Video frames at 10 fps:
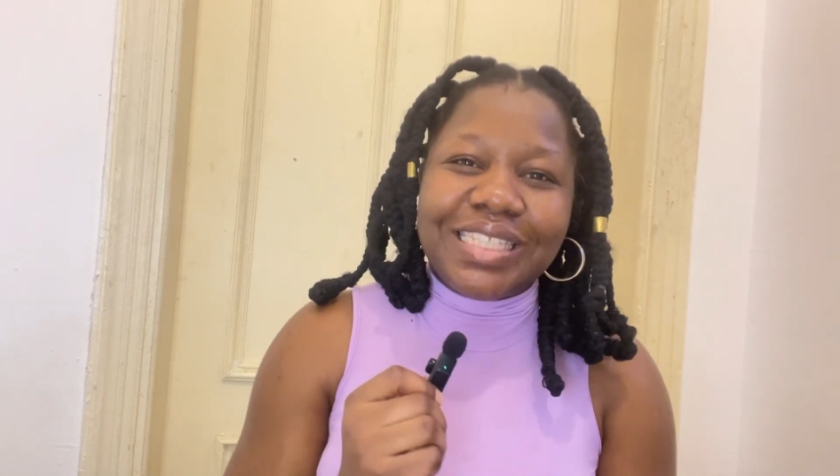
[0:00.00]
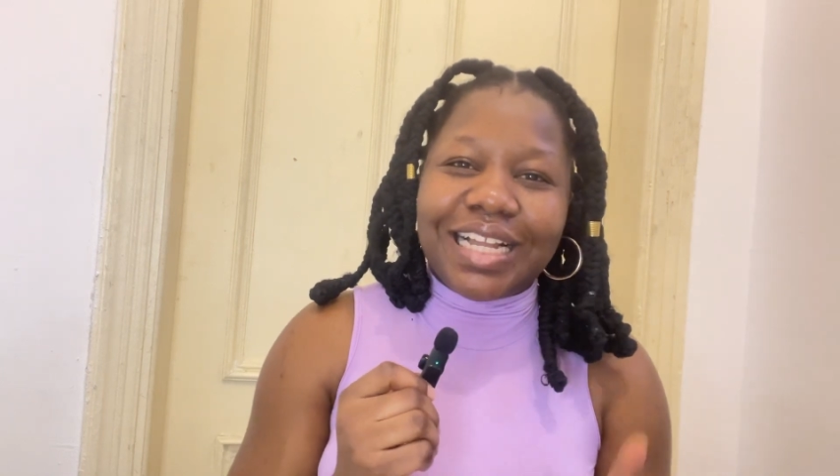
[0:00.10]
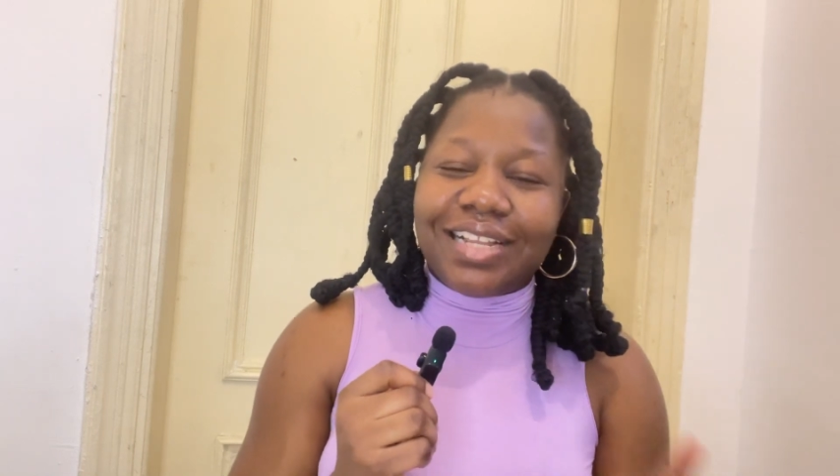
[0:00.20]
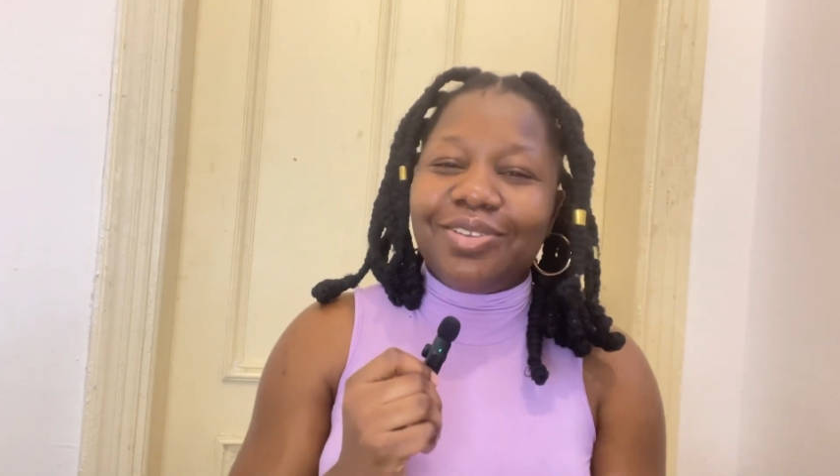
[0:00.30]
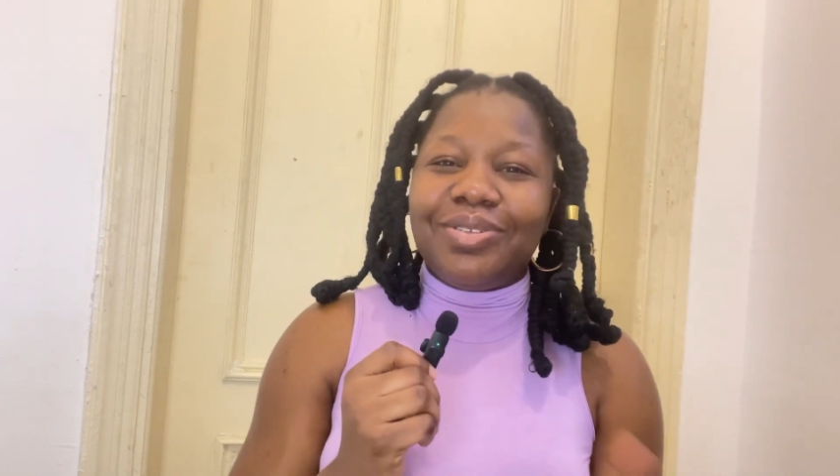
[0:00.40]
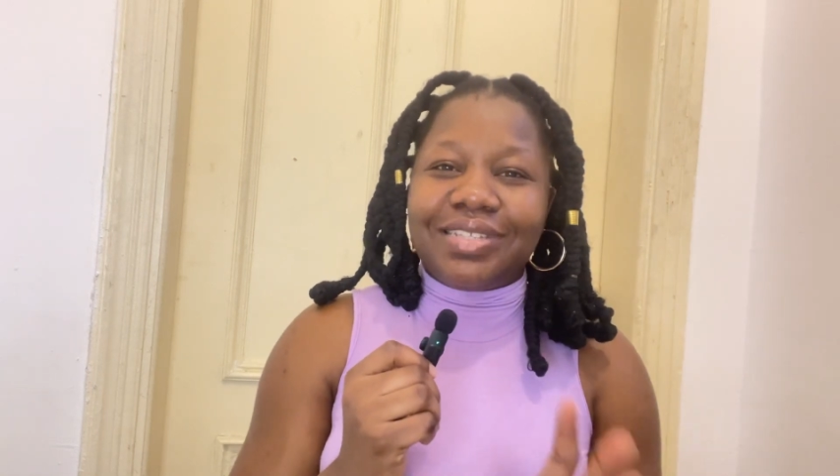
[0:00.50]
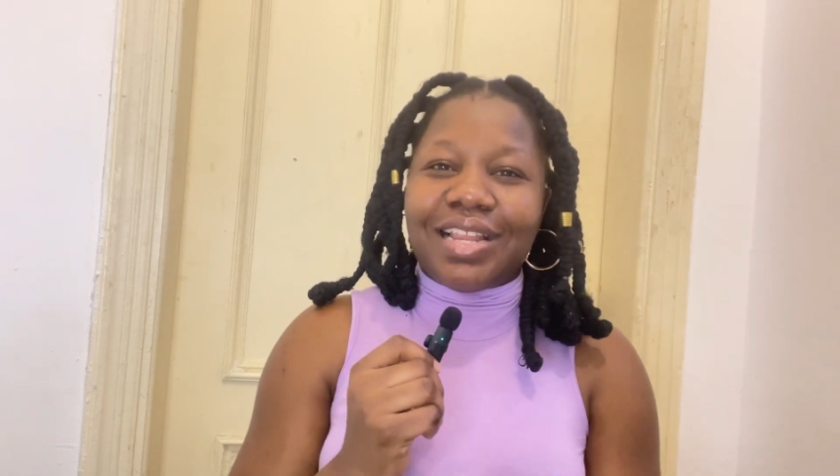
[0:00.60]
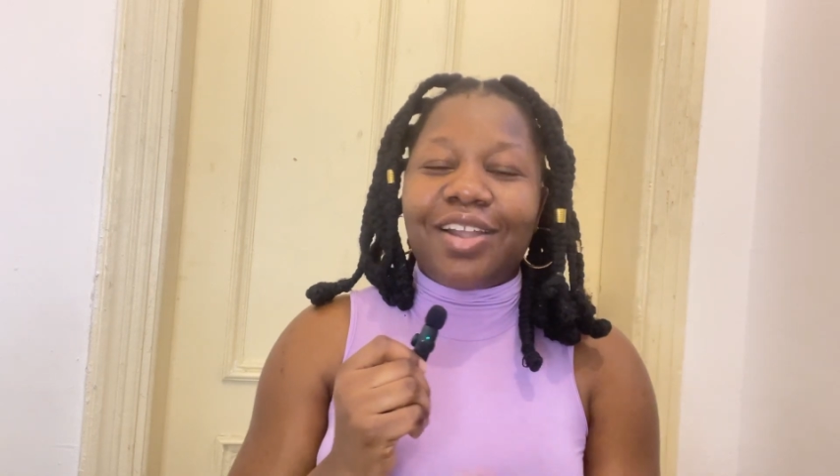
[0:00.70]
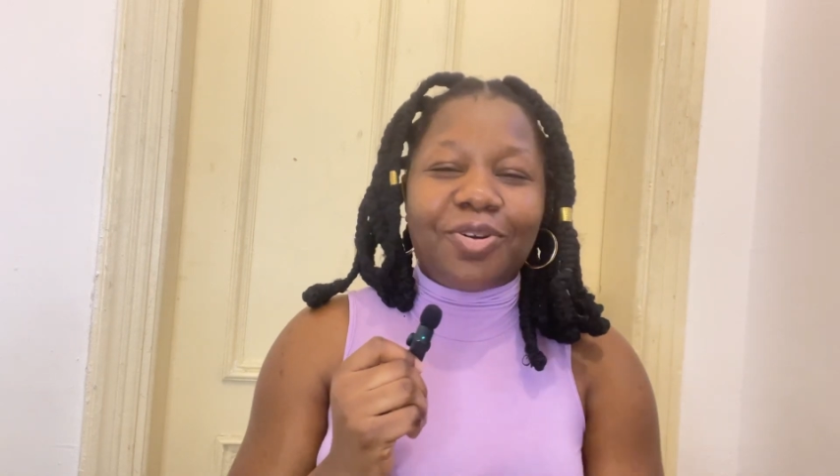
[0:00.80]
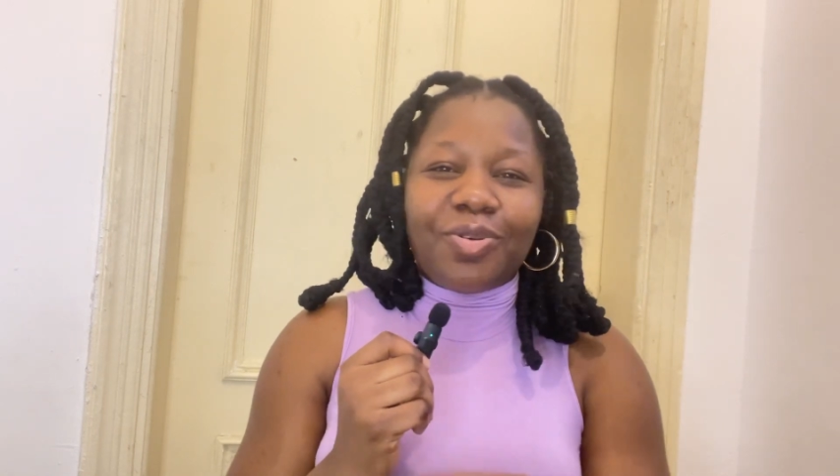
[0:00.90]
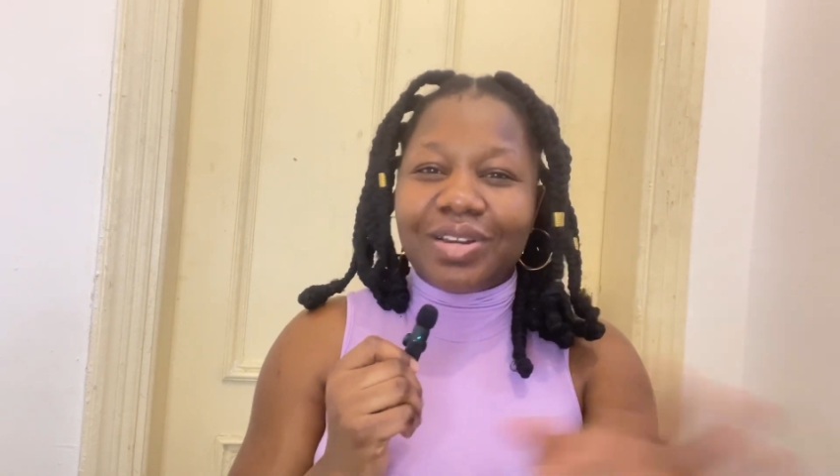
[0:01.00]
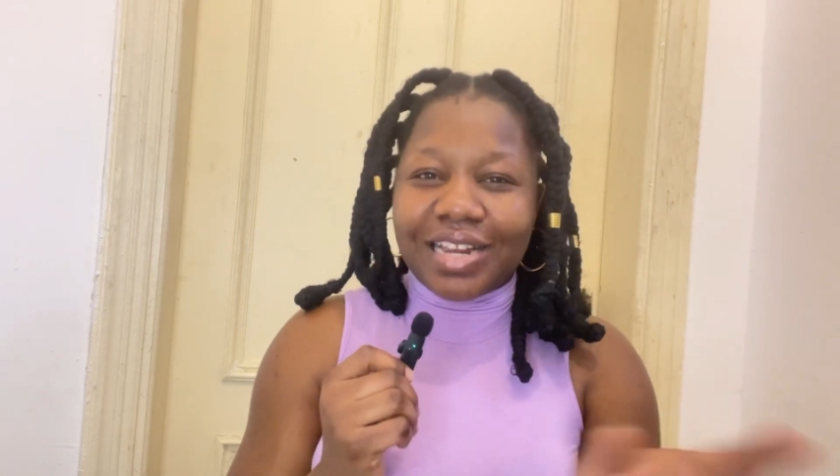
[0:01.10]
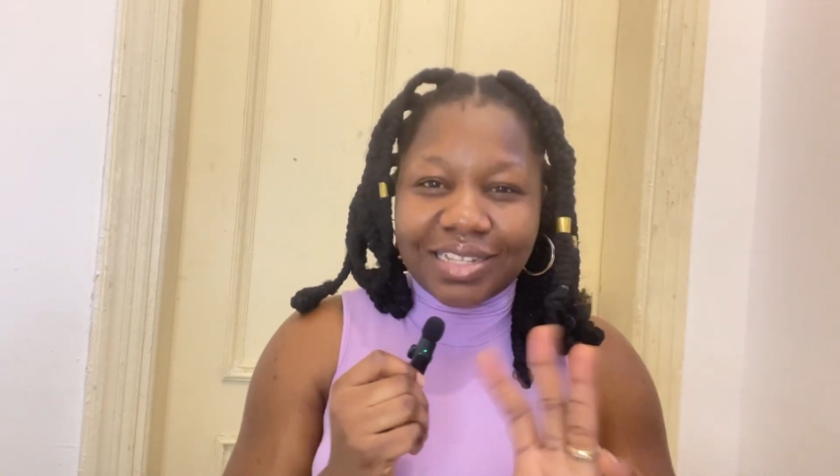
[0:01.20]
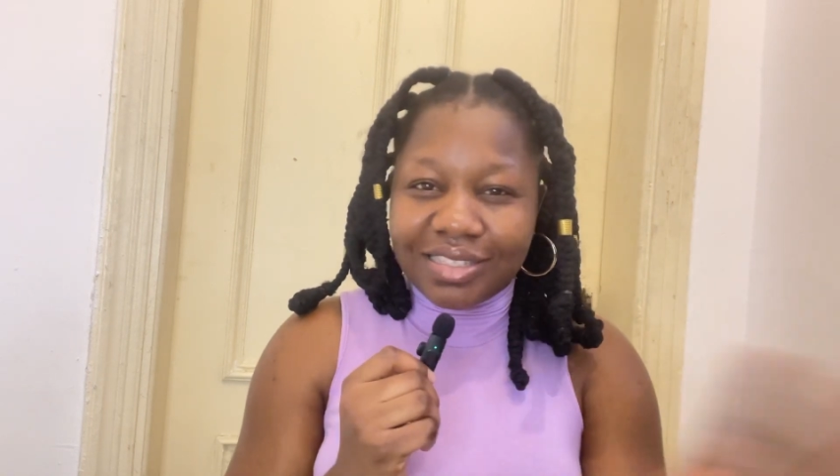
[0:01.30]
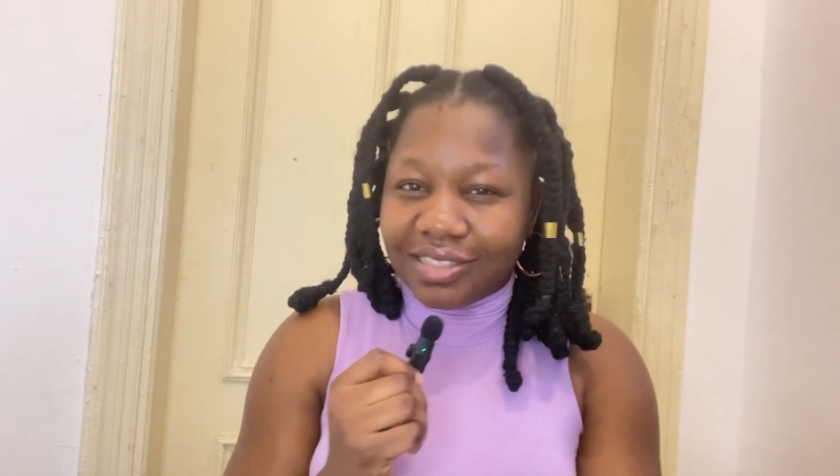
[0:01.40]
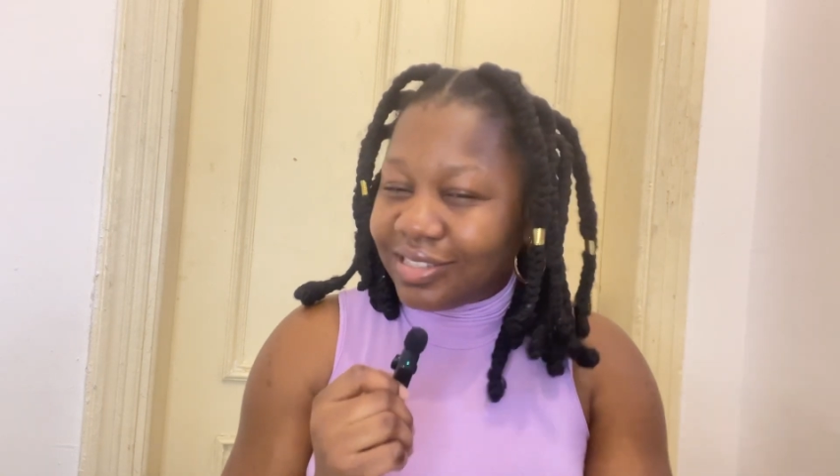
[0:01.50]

that looks like or what that